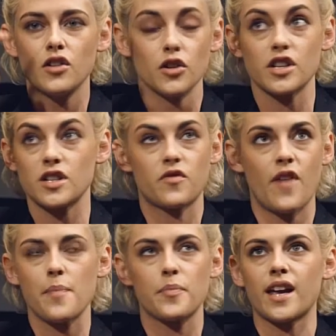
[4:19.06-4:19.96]
you're
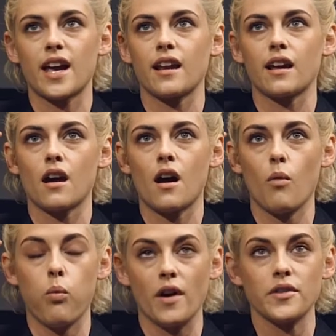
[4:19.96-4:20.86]
just fabricating
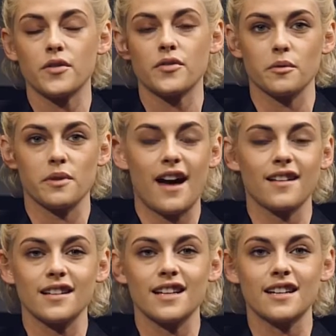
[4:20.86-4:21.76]
a wonderful
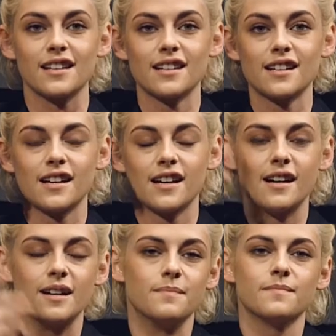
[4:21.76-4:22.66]
reality.
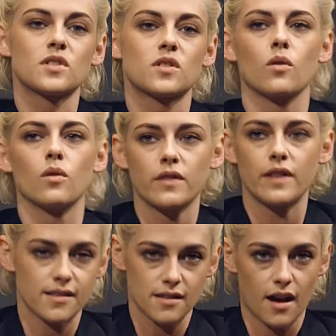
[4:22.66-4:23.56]
So
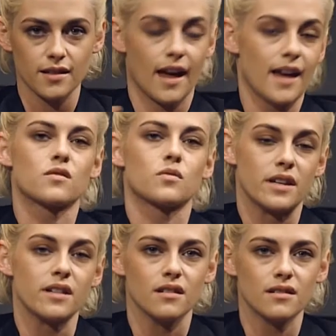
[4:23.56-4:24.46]
that's not less
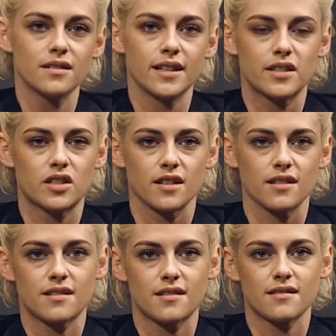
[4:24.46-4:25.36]
real. It's
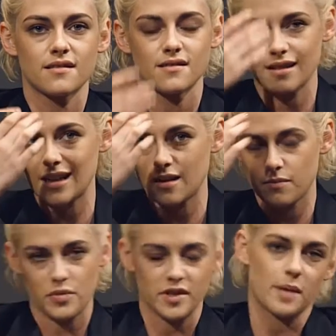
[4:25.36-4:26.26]
just
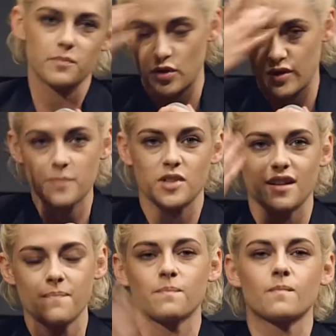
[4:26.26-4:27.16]

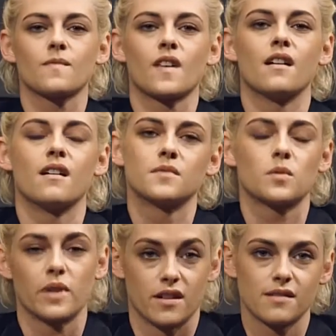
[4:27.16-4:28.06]
perception.
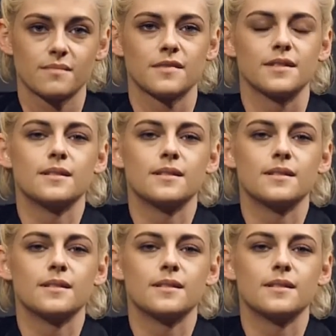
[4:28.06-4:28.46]
It's weird.